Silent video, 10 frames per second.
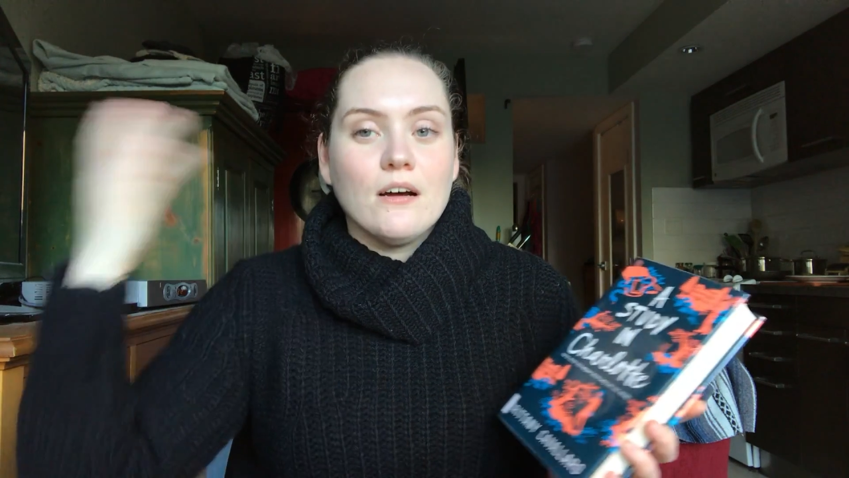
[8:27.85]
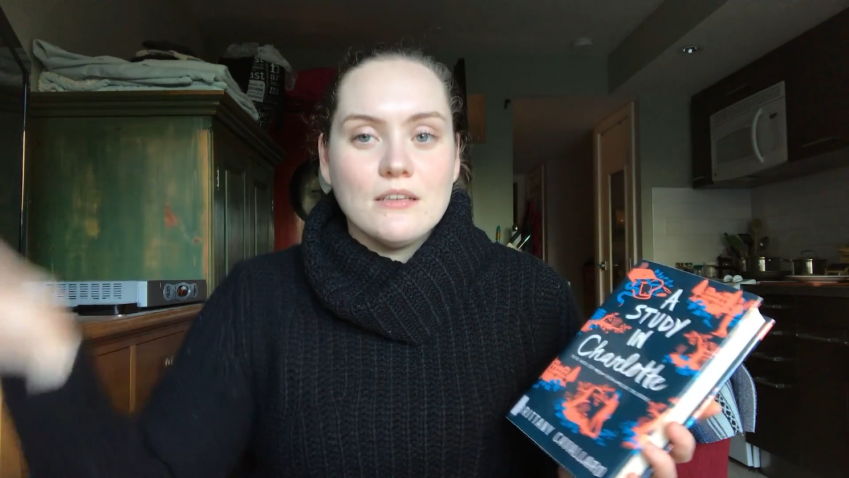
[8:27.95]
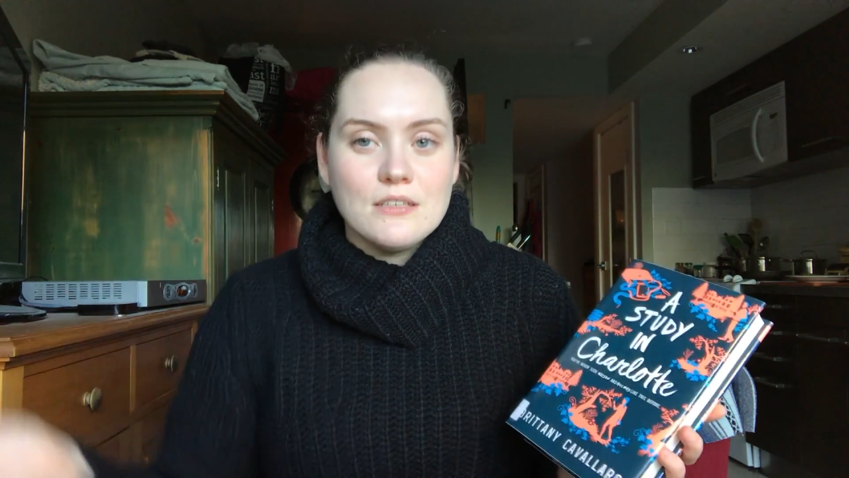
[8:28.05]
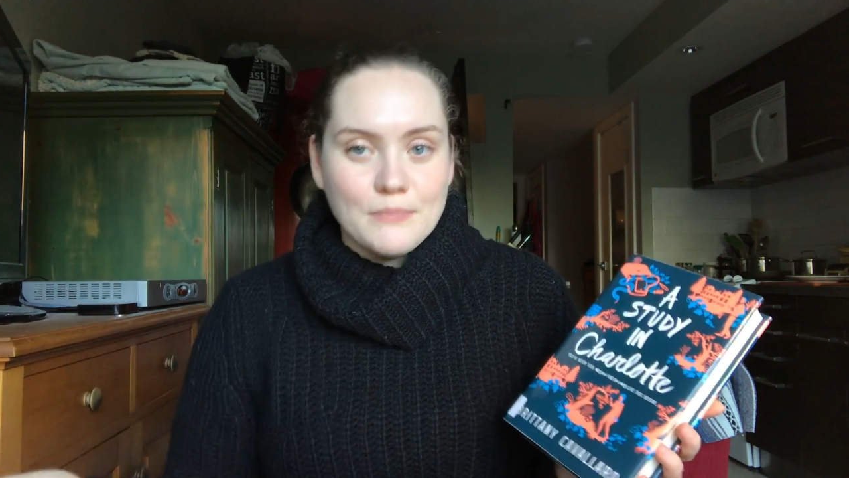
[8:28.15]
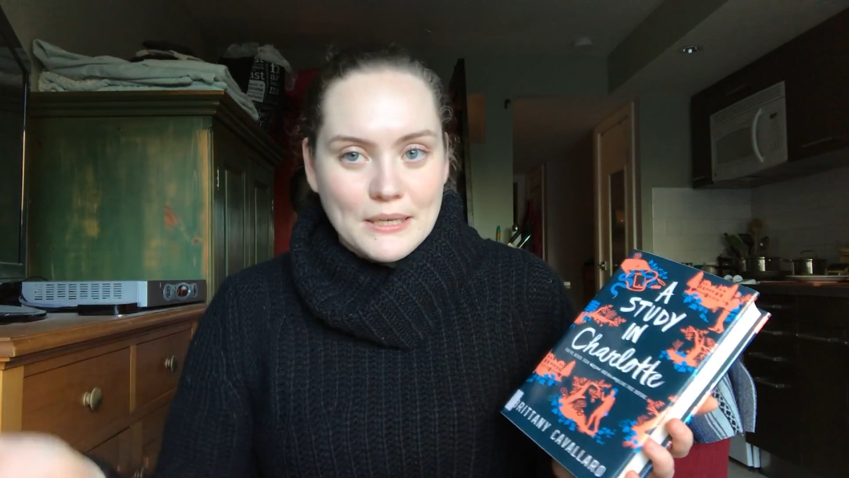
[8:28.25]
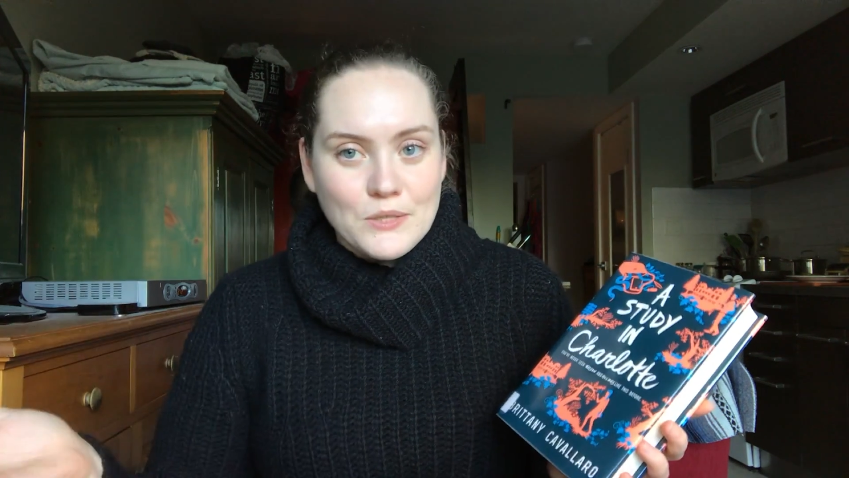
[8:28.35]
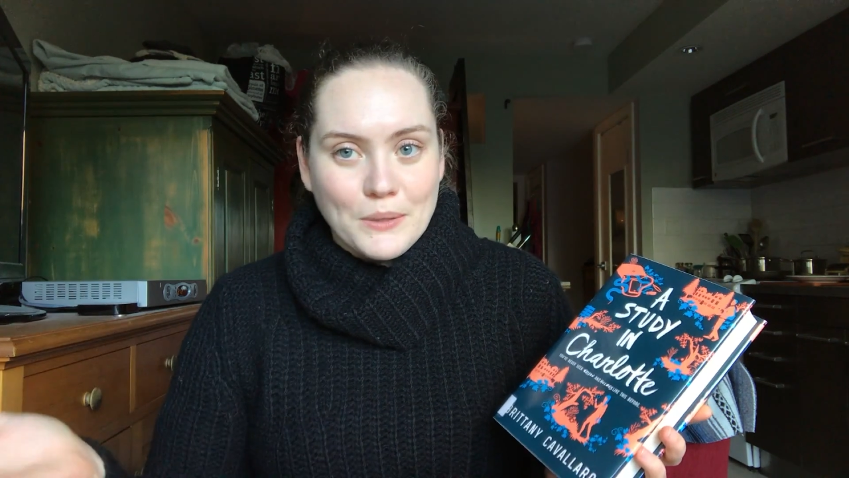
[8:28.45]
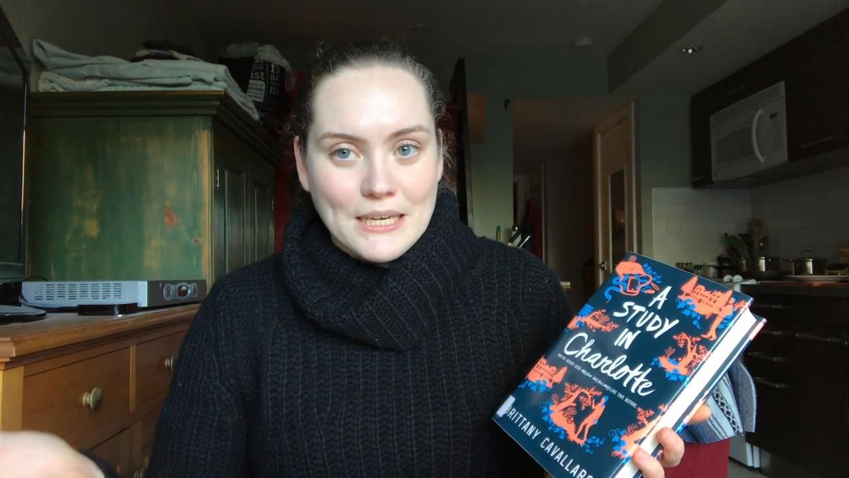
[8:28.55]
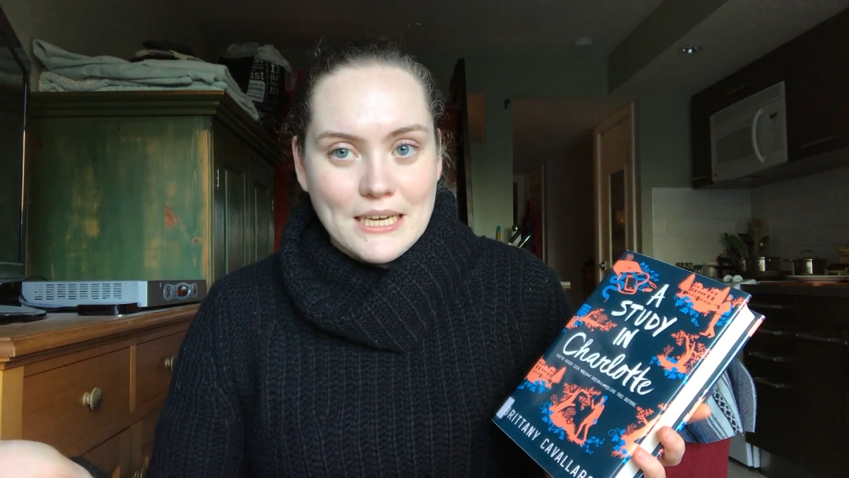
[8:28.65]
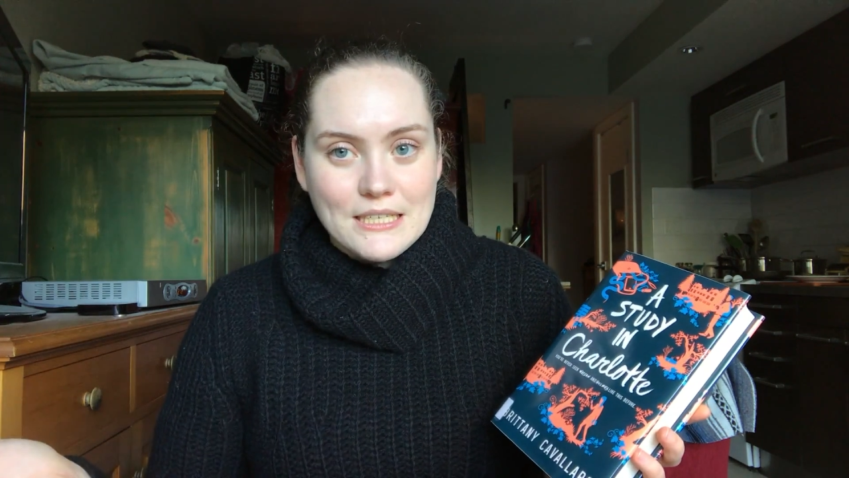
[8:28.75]
onto my
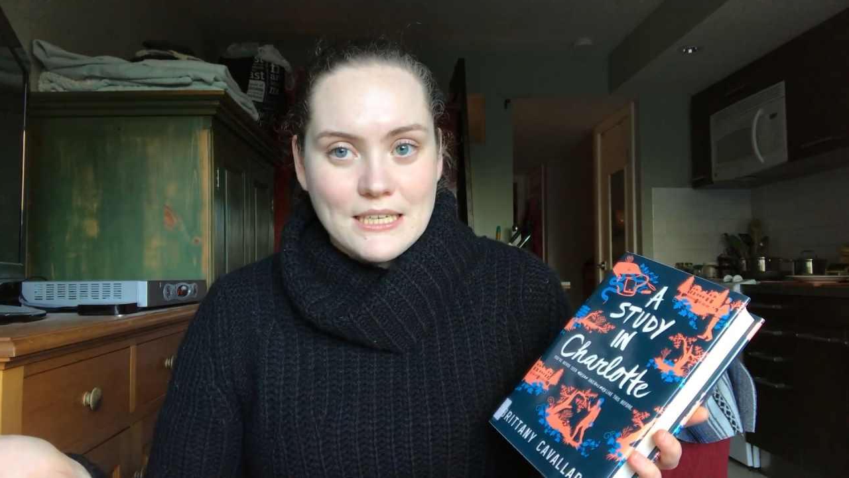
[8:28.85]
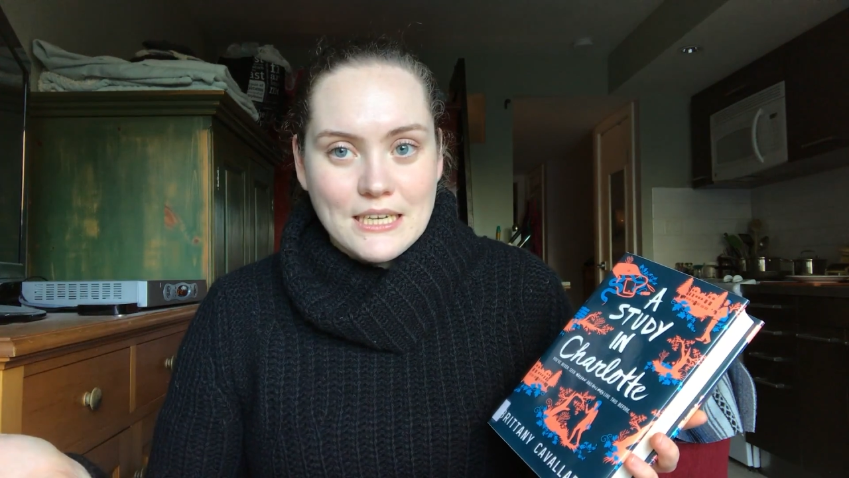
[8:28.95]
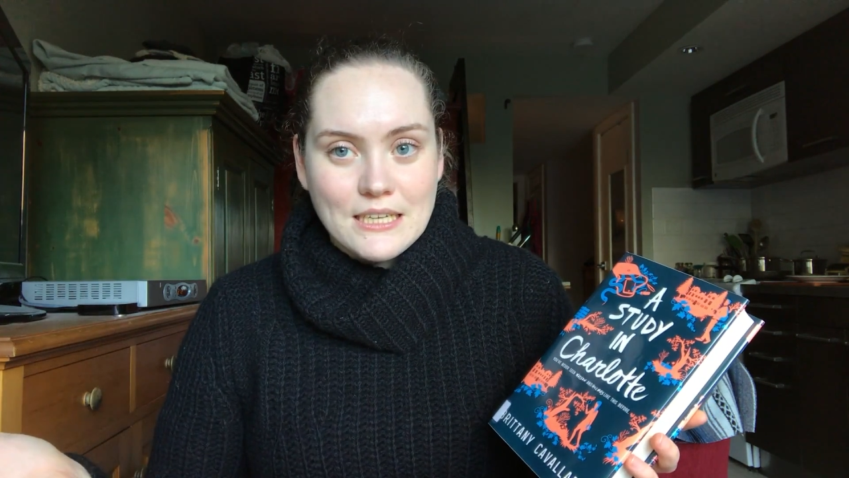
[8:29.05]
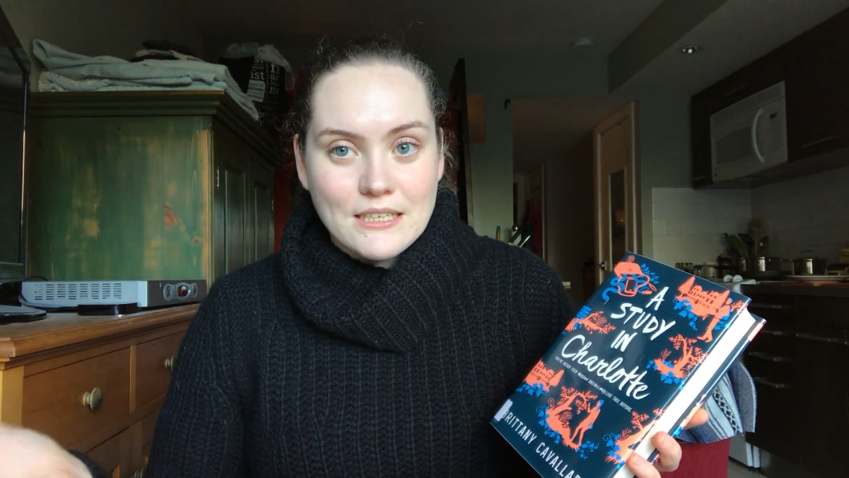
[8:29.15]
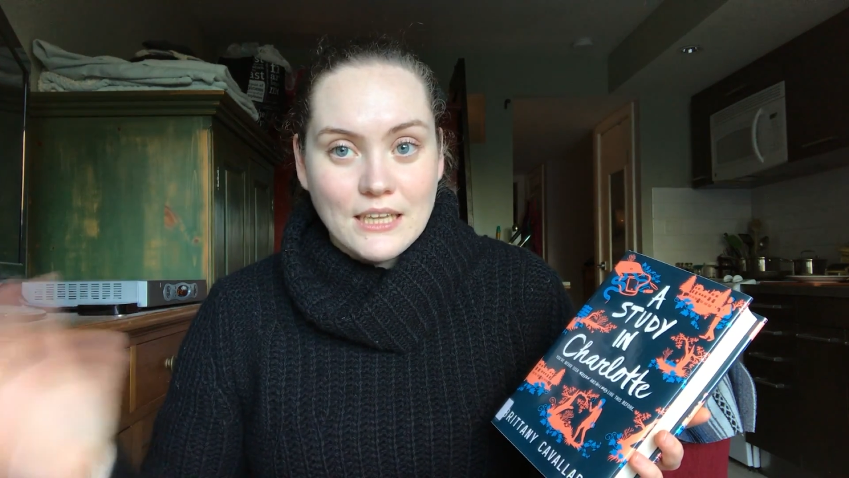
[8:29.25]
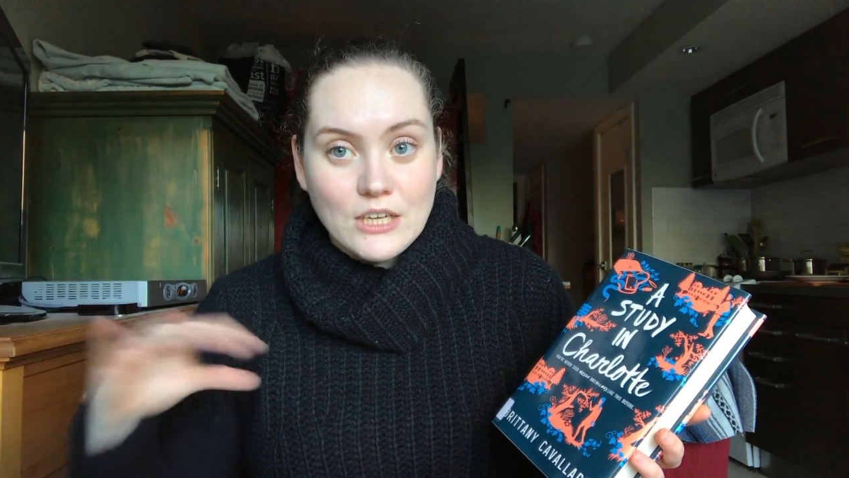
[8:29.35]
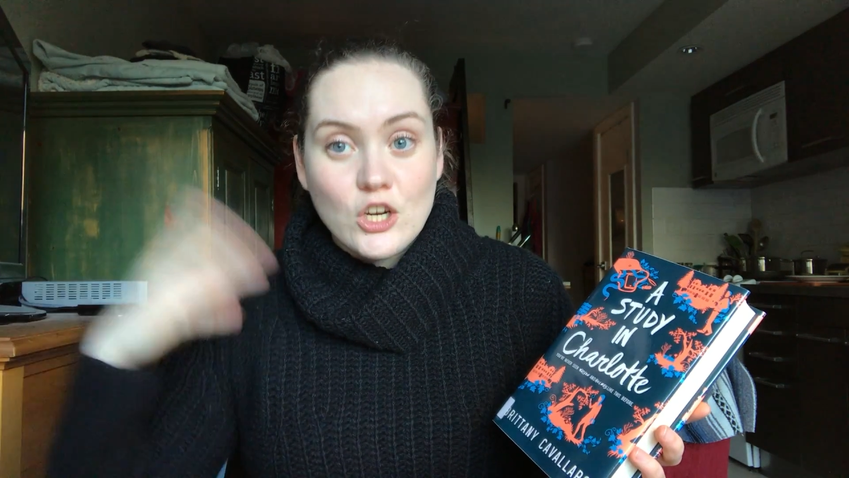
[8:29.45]
2018 like